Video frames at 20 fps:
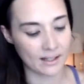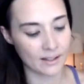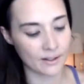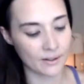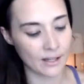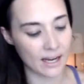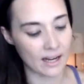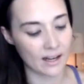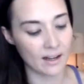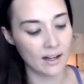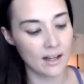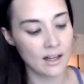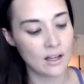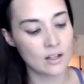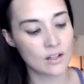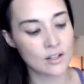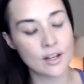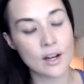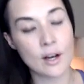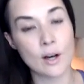Okay,
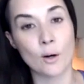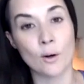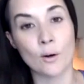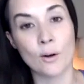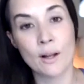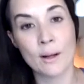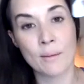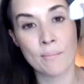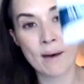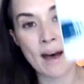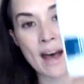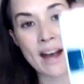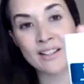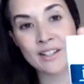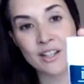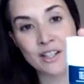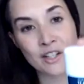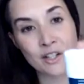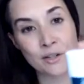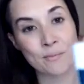so back to
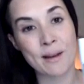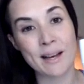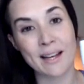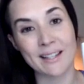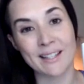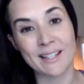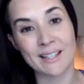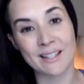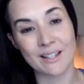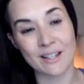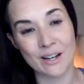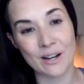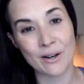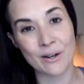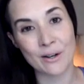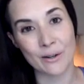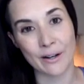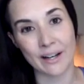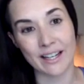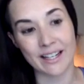Schmidt's
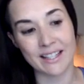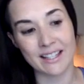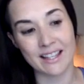deodorant.